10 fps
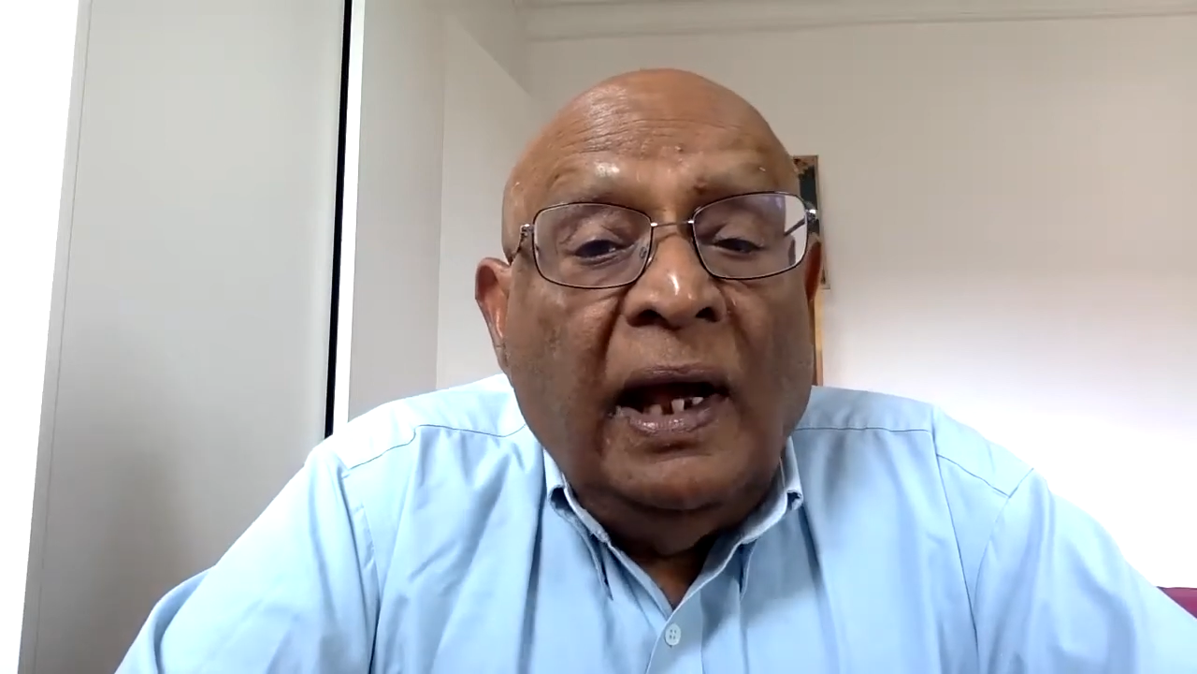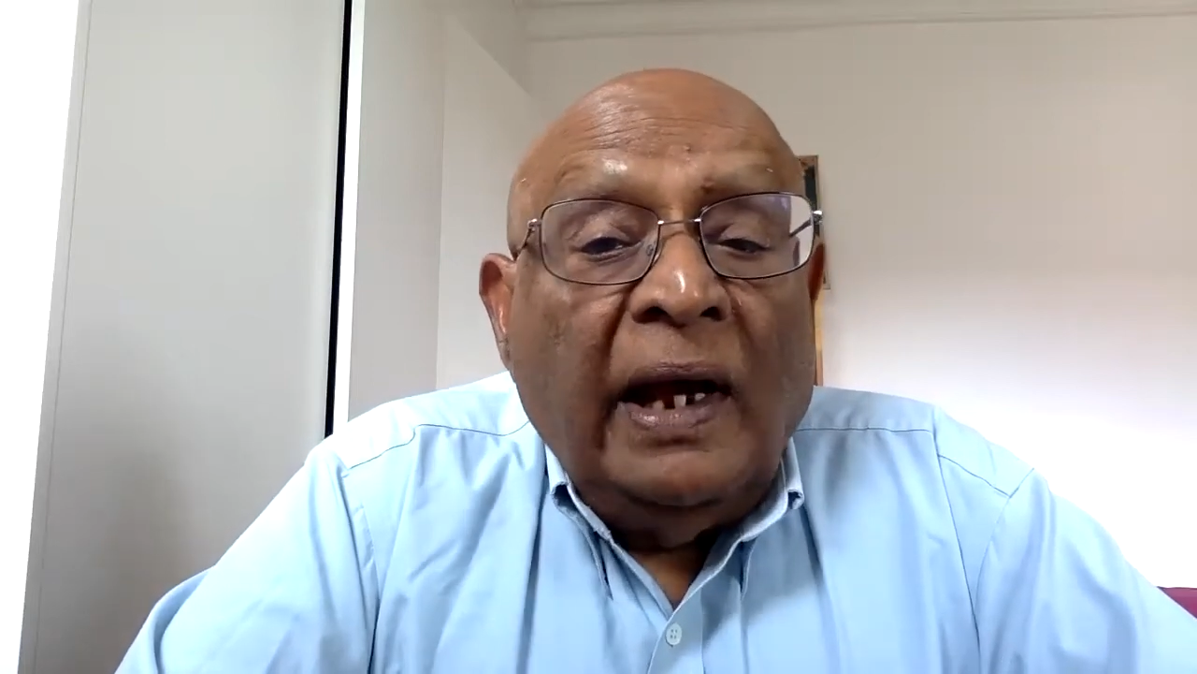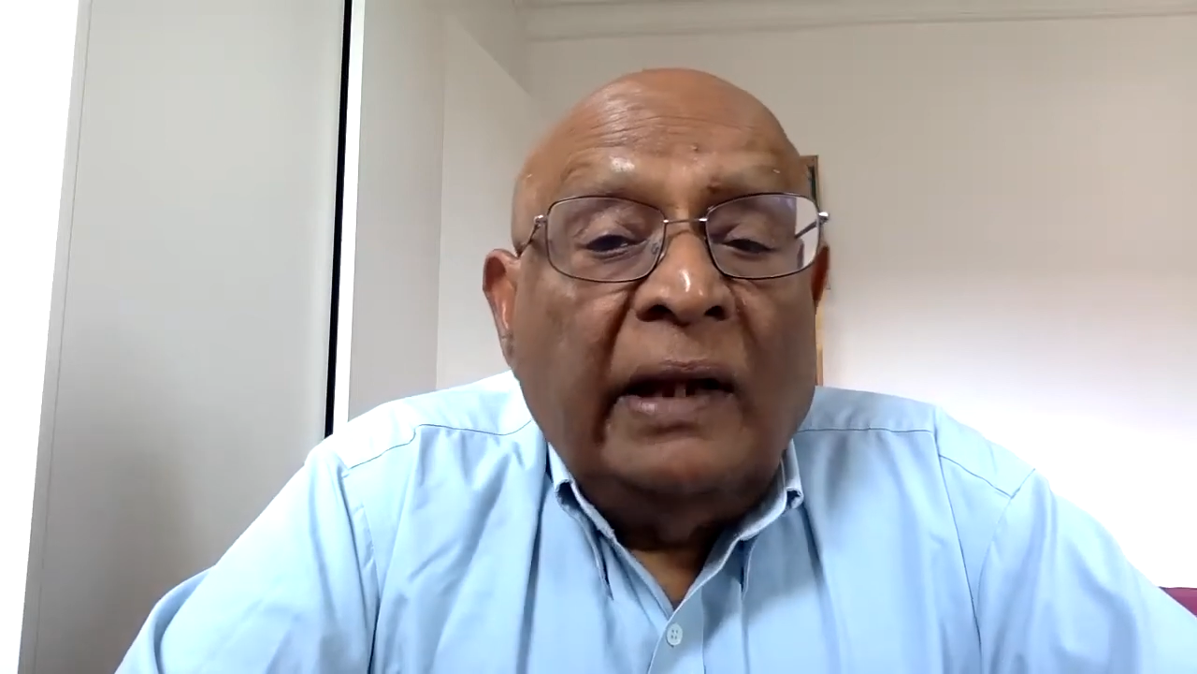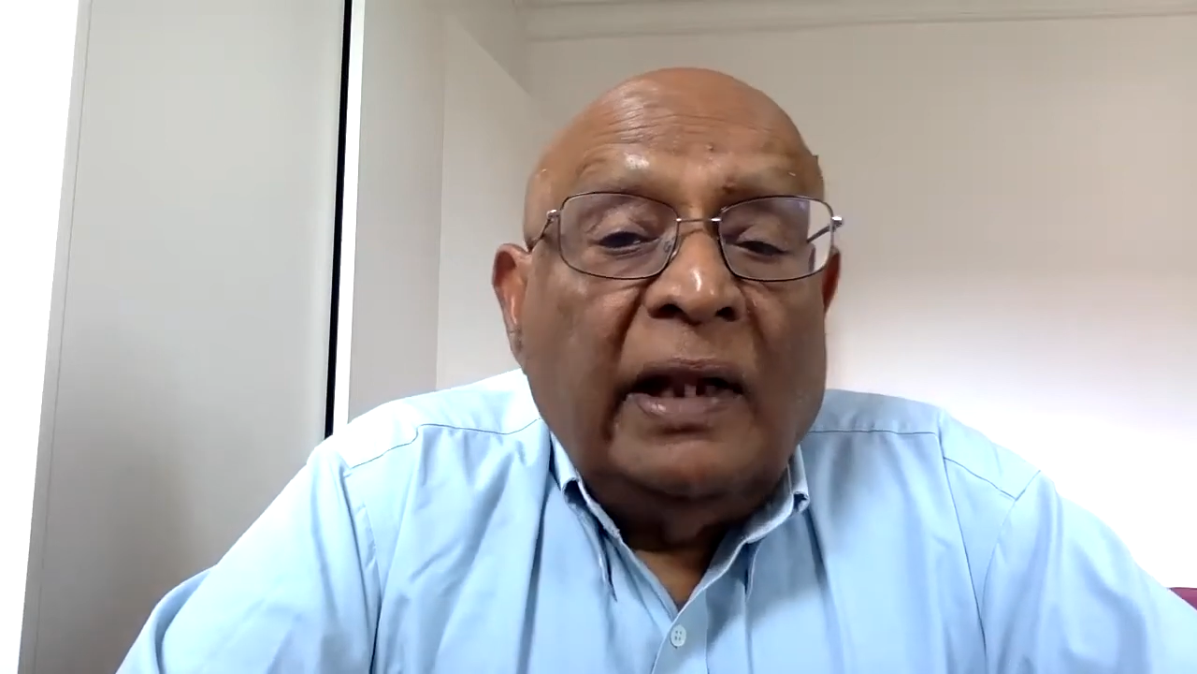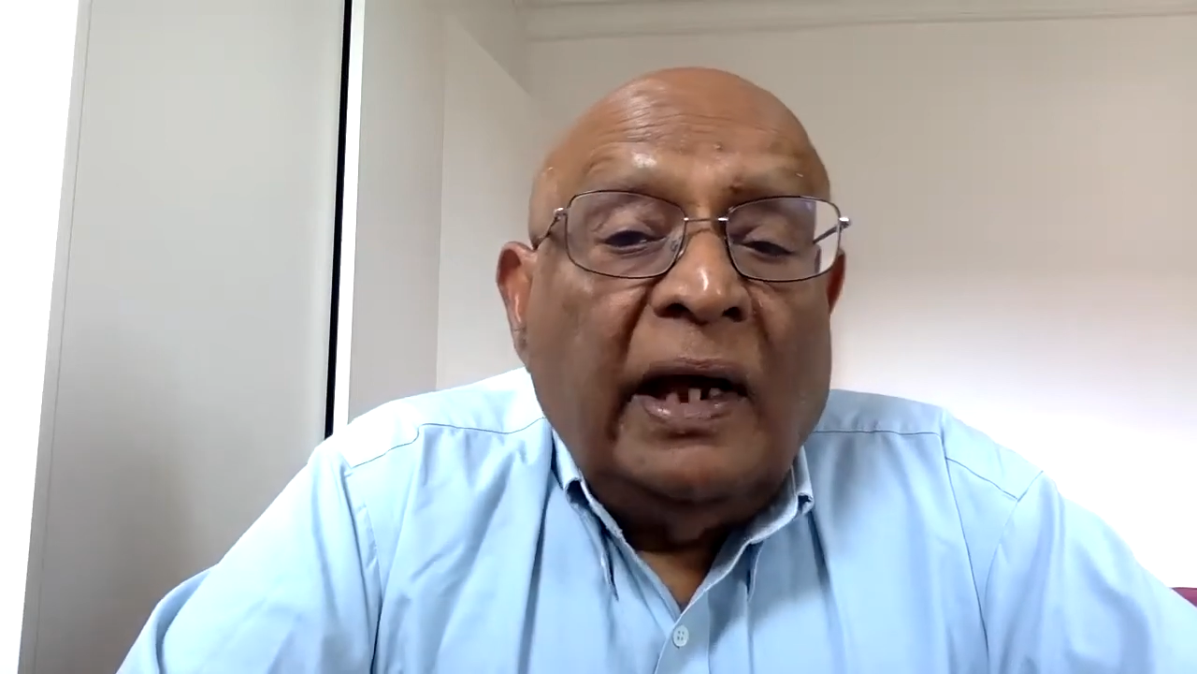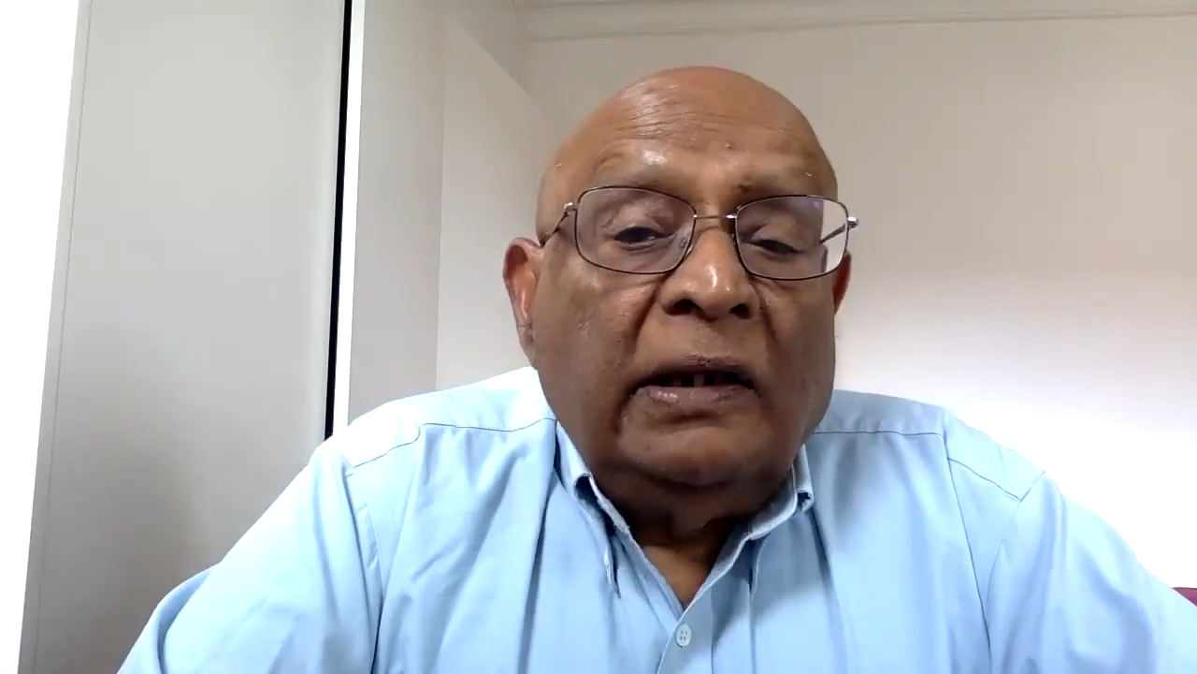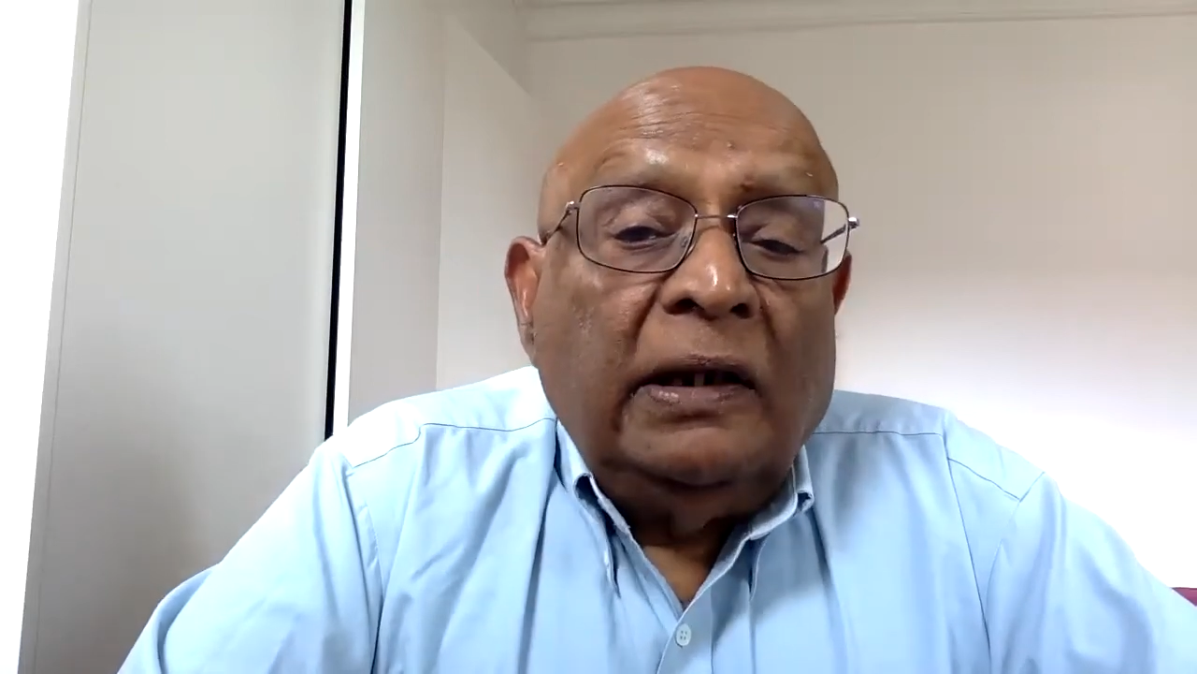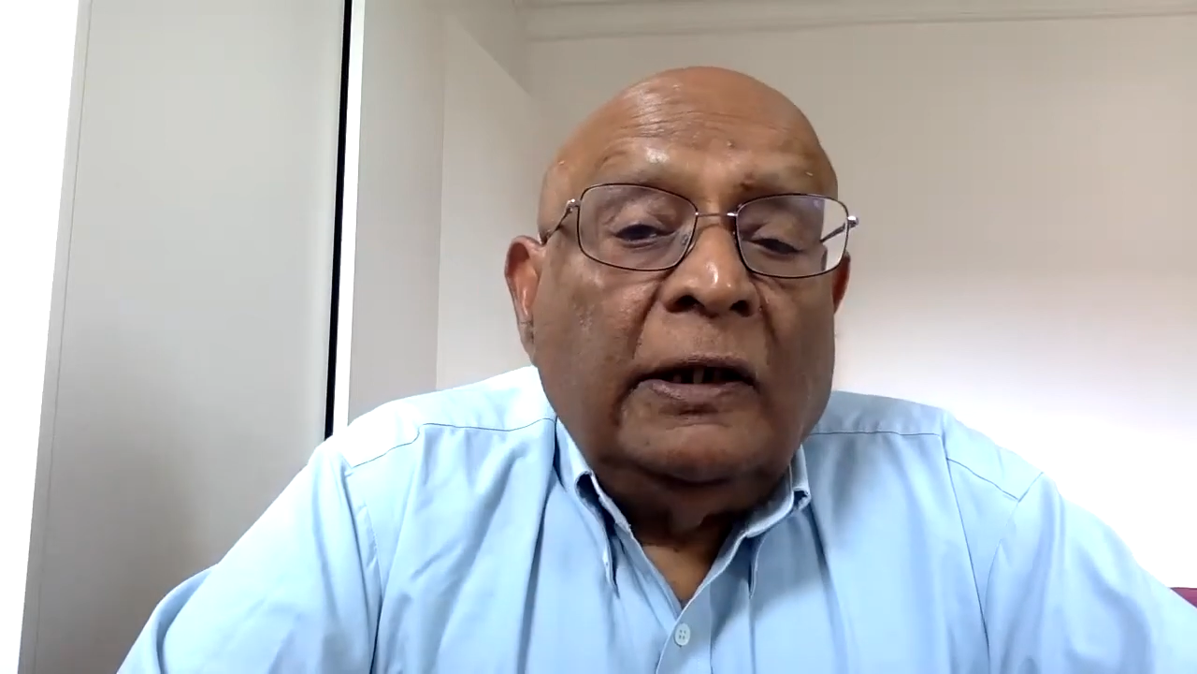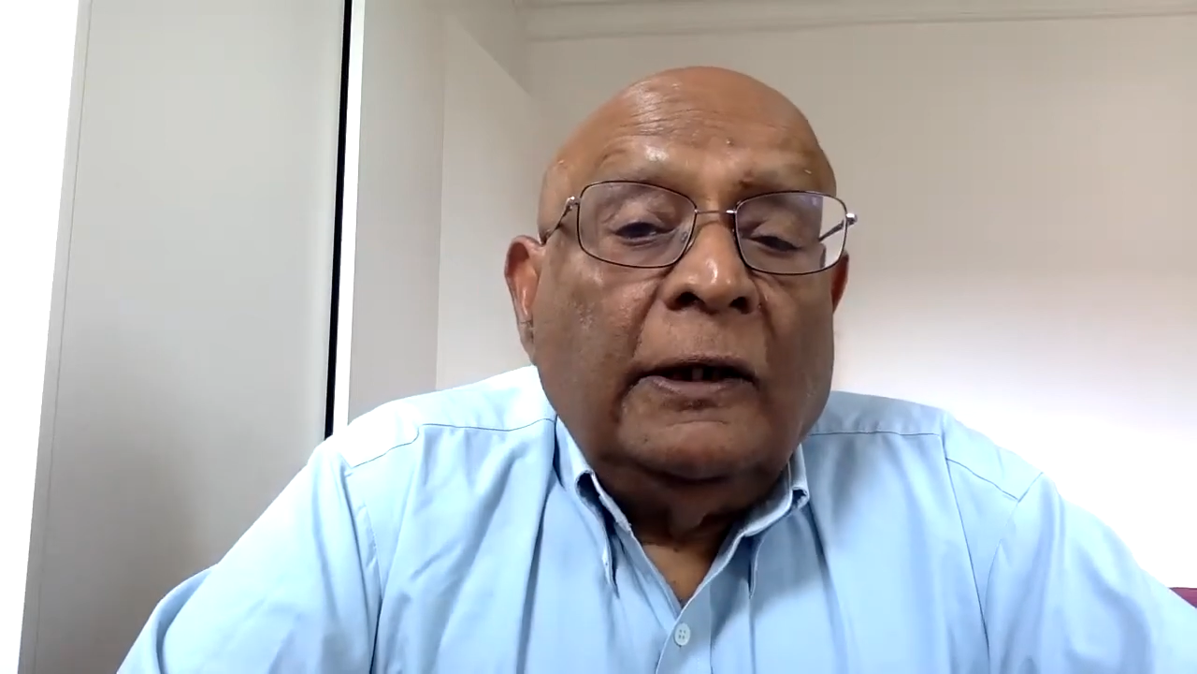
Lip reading: and that